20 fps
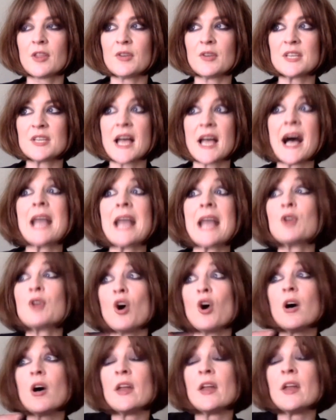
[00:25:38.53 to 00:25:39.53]
their time,
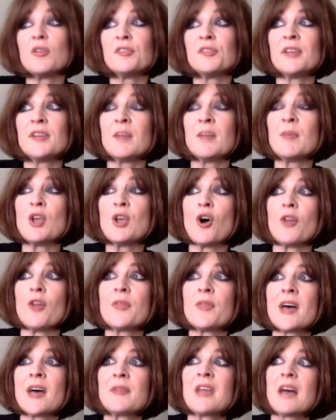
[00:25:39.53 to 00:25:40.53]
and also kind of
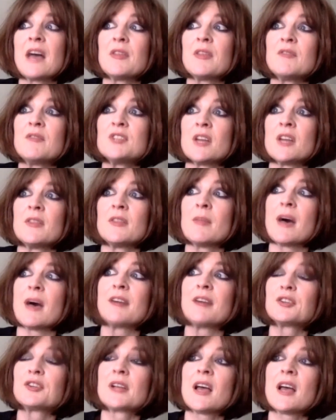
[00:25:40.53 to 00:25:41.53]
beyond that, they've done the
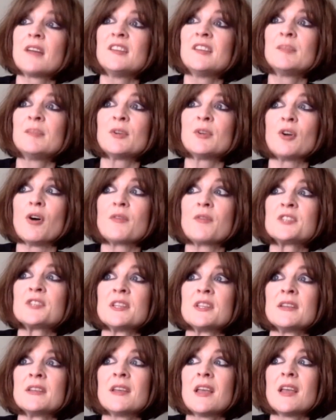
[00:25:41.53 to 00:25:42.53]
masterclasses, but
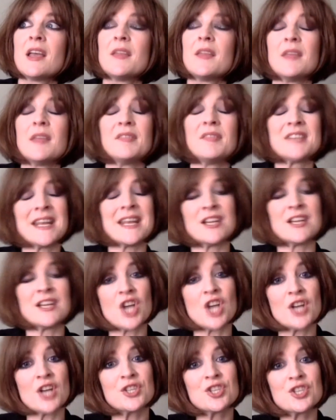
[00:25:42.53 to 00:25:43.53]
often they've stayed in
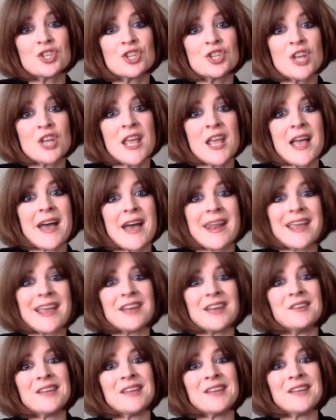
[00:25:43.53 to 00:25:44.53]
touch, and I
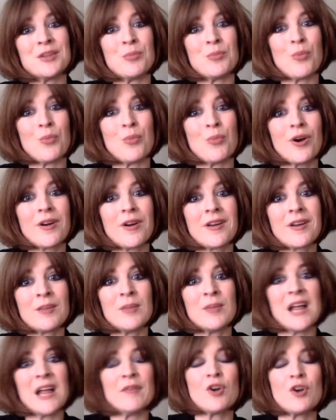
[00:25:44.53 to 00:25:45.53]
can send them work,
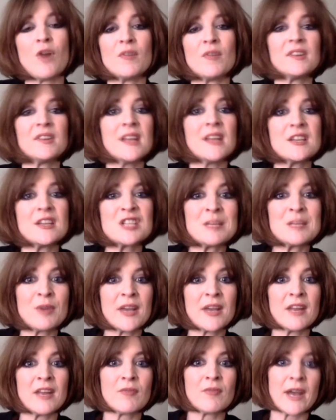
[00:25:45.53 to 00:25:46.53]
and we'll have a conversation
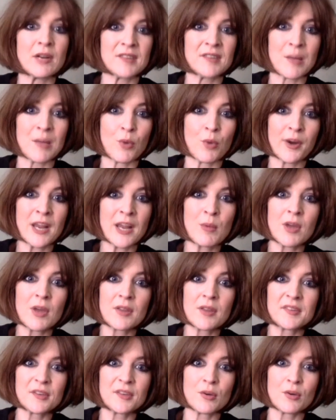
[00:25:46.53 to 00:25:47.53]
about kind of writers I'm working
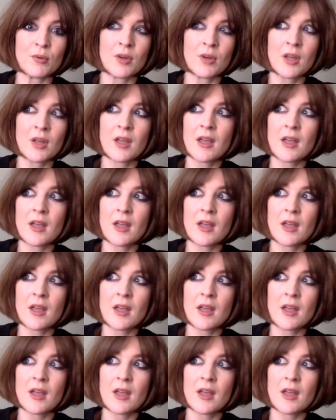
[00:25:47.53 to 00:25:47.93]
with. So